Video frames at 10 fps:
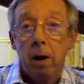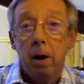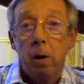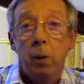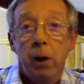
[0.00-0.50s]

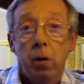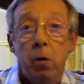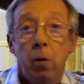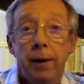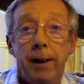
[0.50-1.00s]
And we
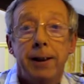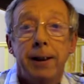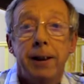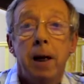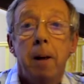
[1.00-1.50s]
call
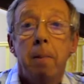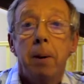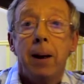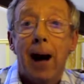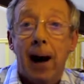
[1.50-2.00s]
this
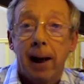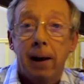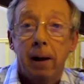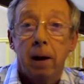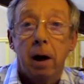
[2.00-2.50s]
plaque,
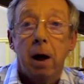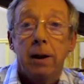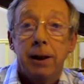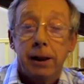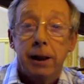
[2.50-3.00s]

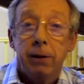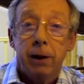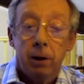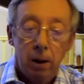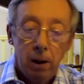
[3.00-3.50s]

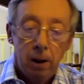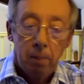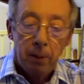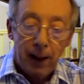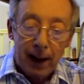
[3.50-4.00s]
arterial
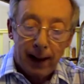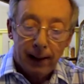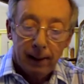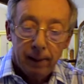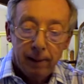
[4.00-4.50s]

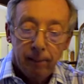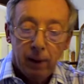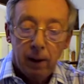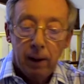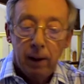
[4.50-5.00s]
plaque.
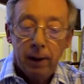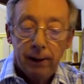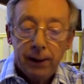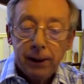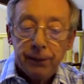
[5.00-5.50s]
And
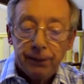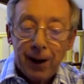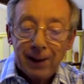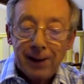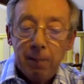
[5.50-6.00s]
this
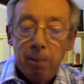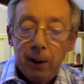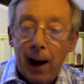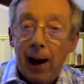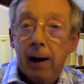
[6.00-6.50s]
fatty
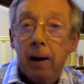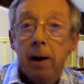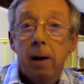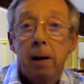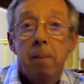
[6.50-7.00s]
plaque
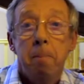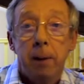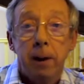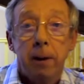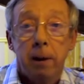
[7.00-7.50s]
can
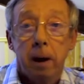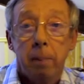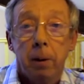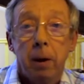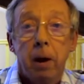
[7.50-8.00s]
build
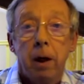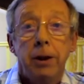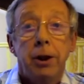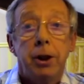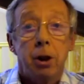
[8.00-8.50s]
up and
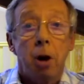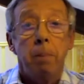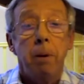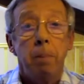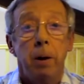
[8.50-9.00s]

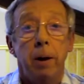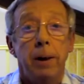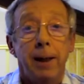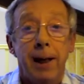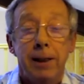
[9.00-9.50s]
stop the
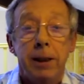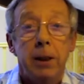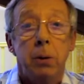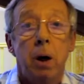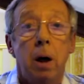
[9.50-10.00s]
blood getting
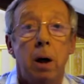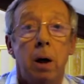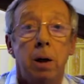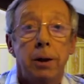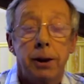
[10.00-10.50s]
to our
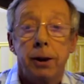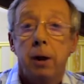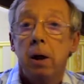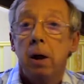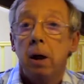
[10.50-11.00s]
hearts.
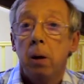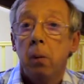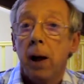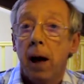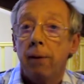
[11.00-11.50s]
And
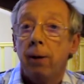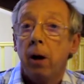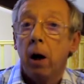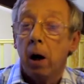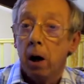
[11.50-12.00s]
we have
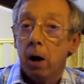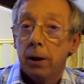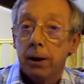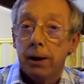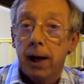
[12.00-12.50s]
a
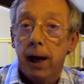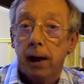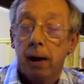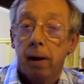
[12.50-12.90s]
heart attack.